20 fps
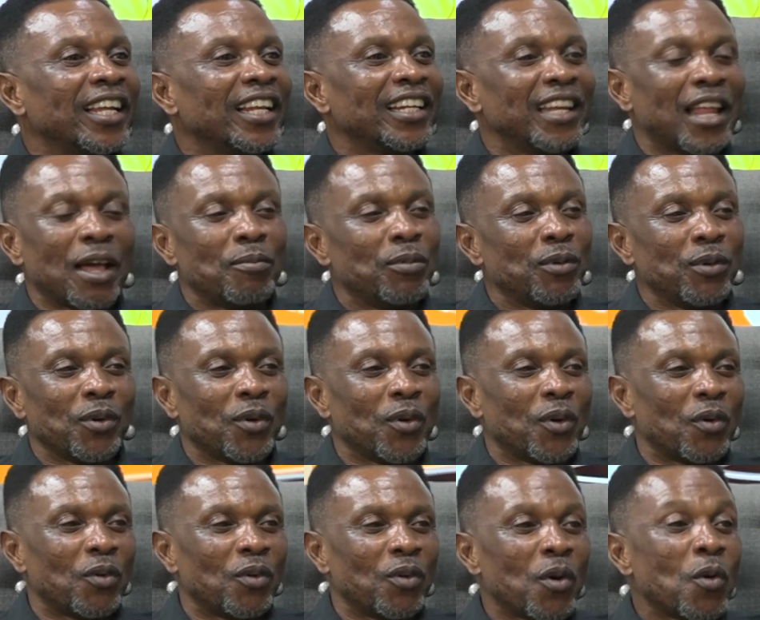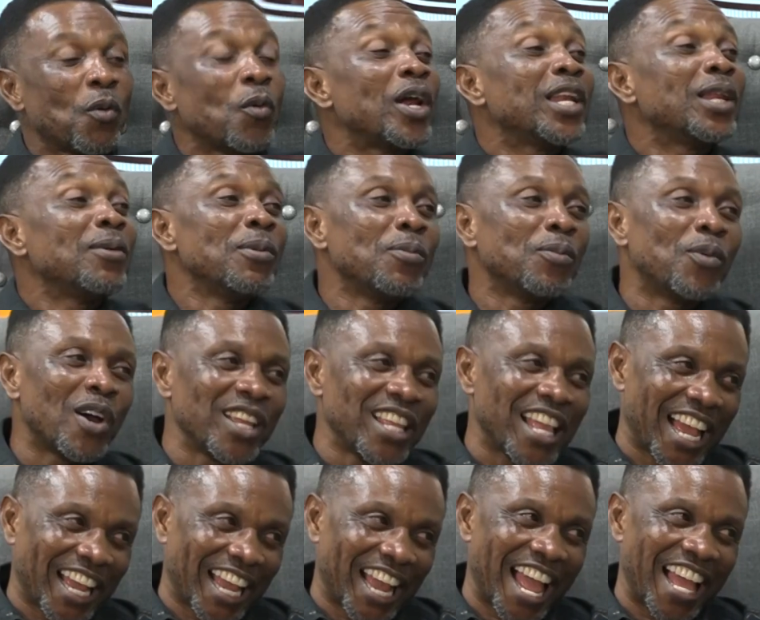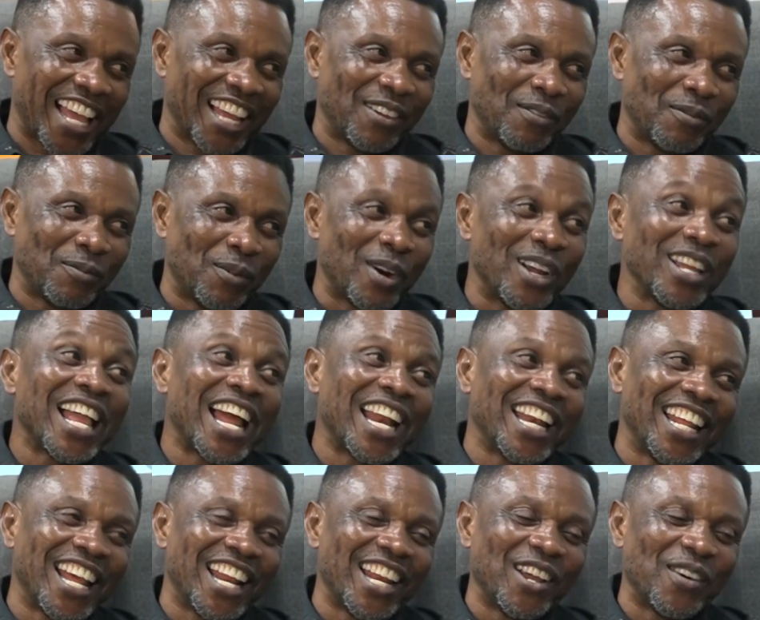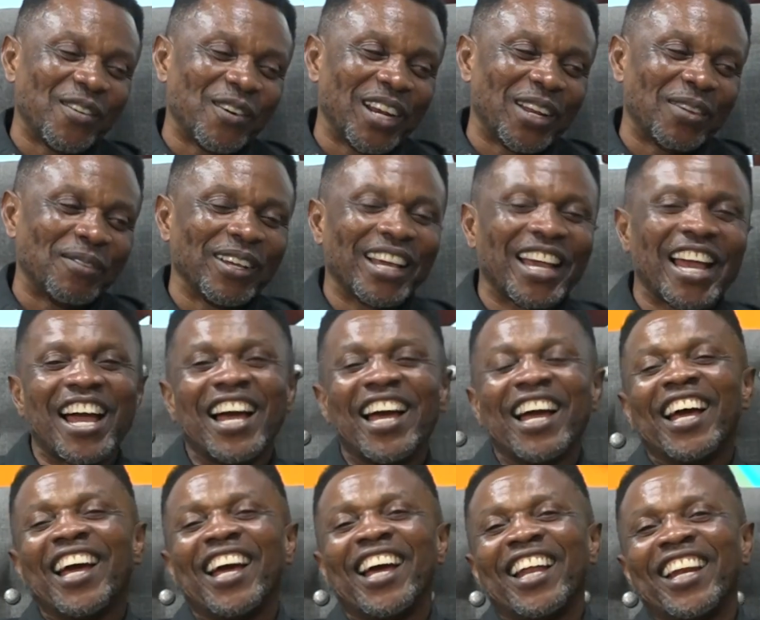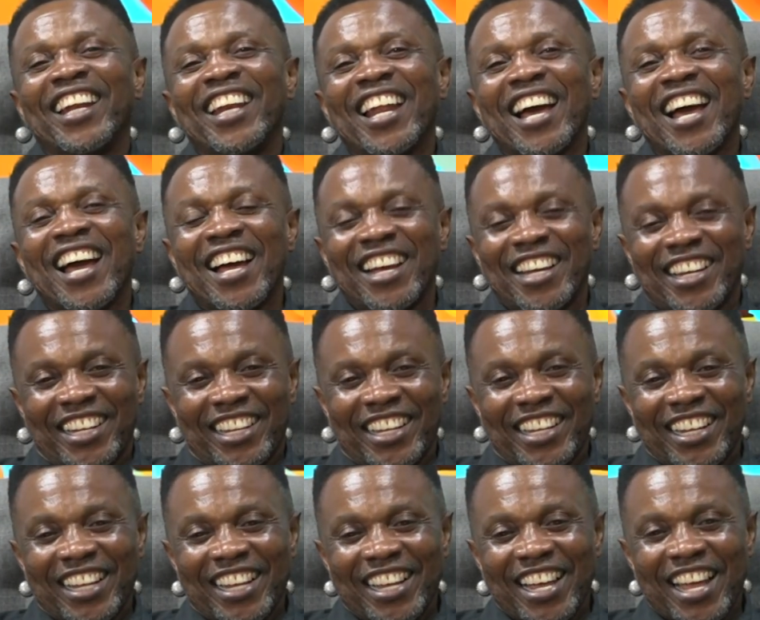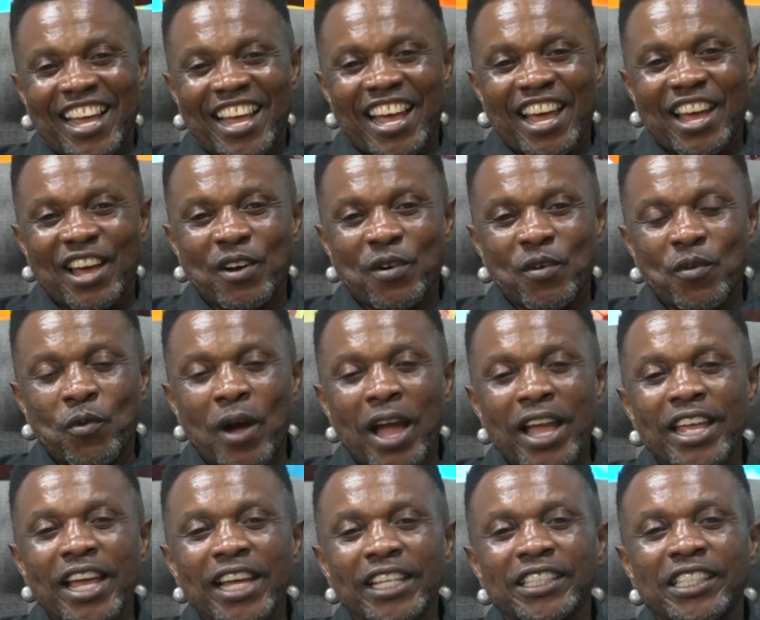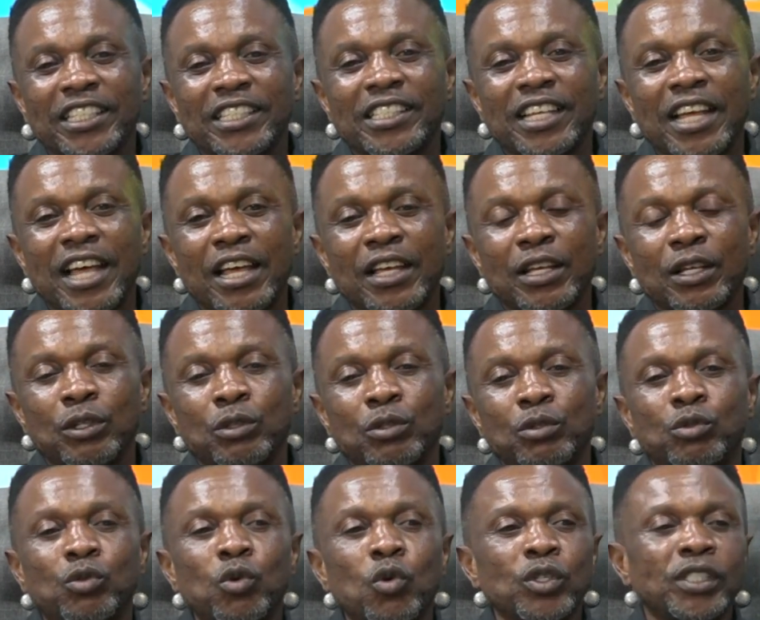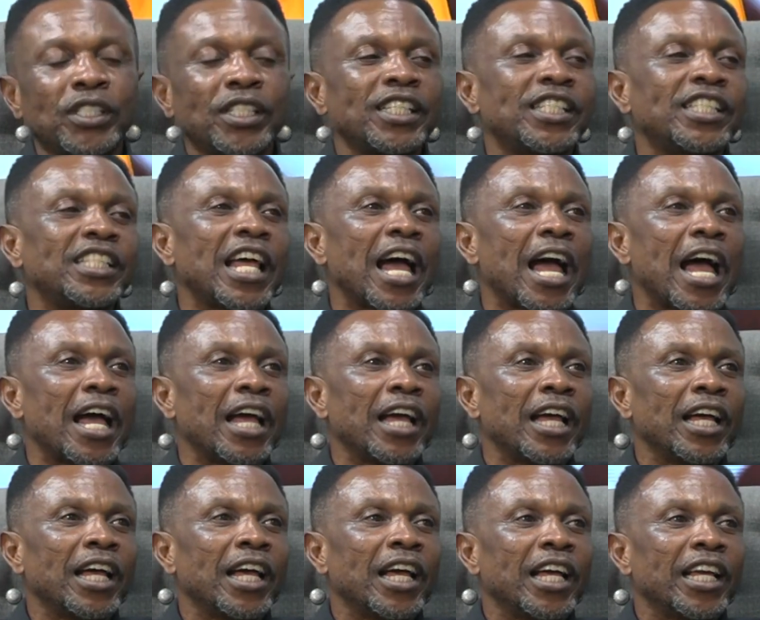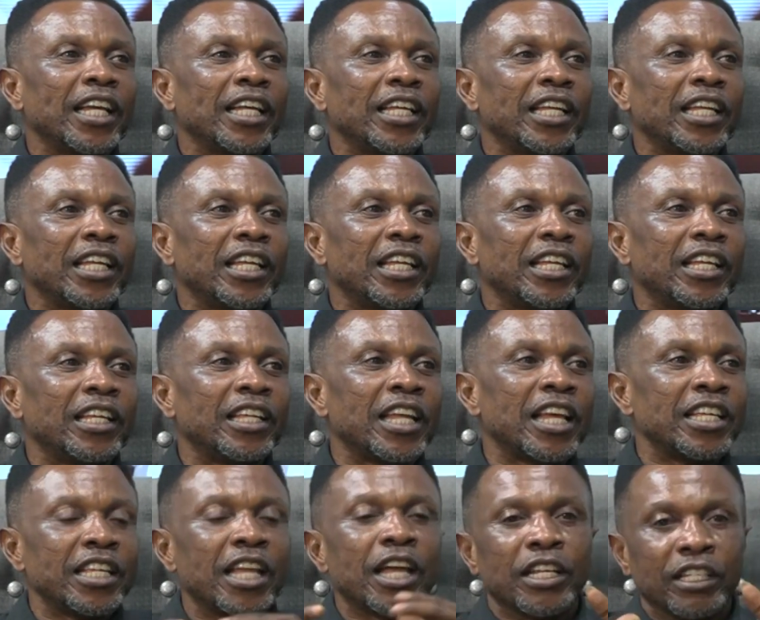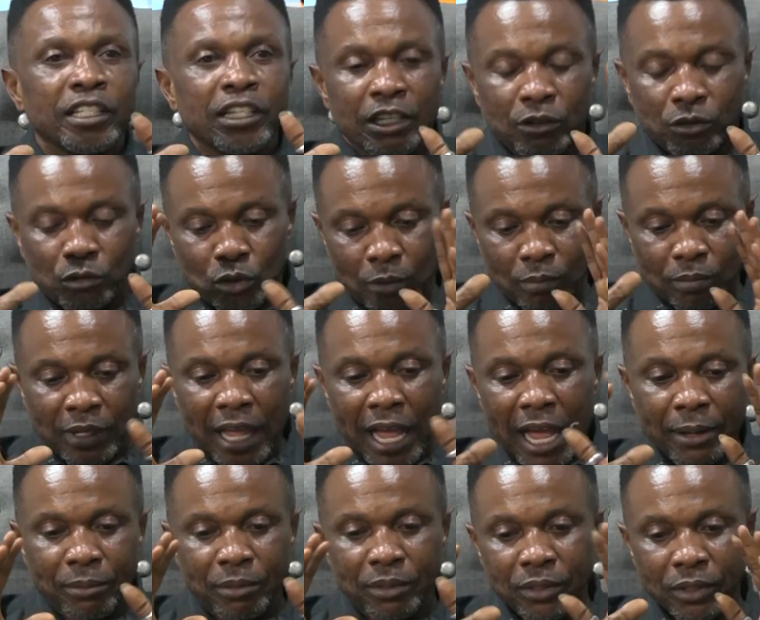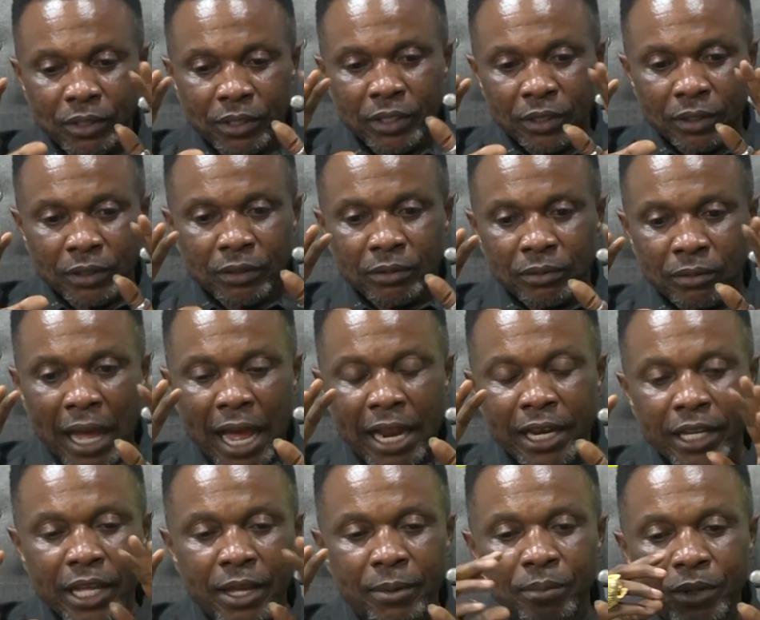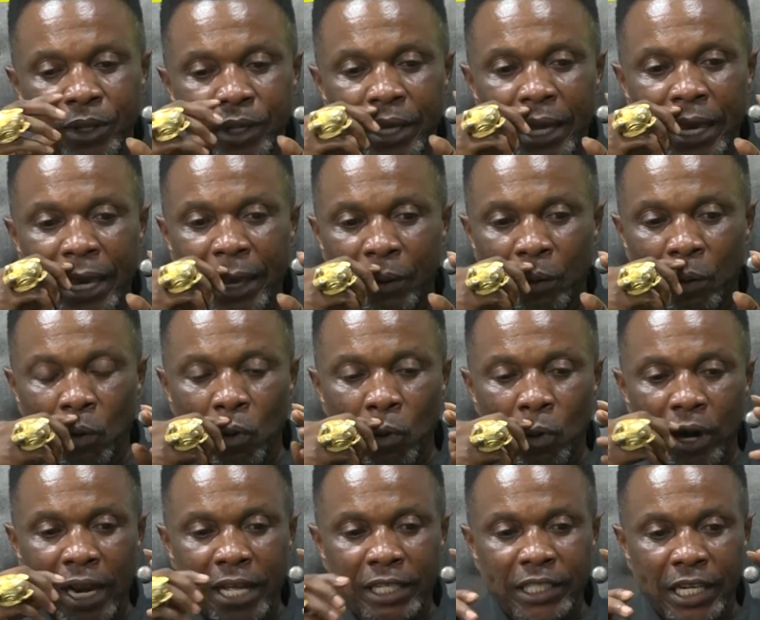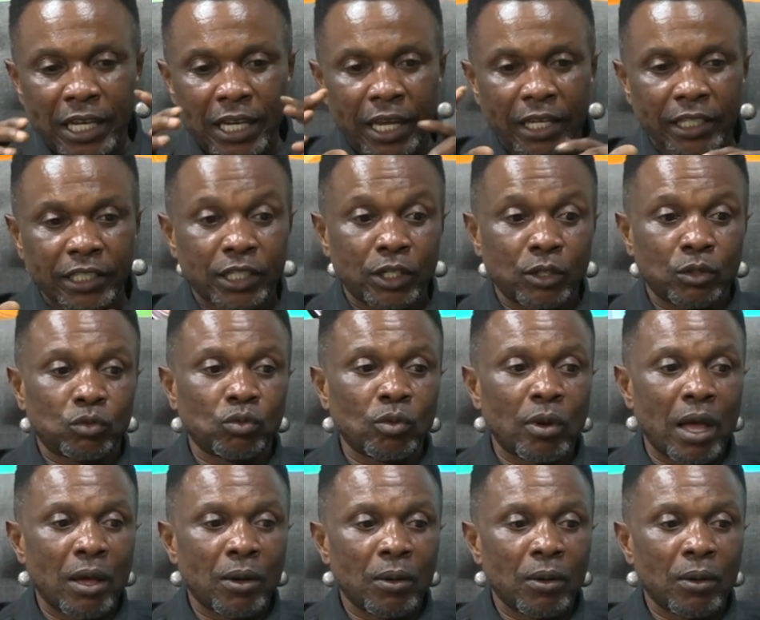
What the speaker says: Debi o what dey be bro nya ka bro nya dey dey what dey make na wa yet say so sister ye sometimes ade bi e wo ho na say e kire so a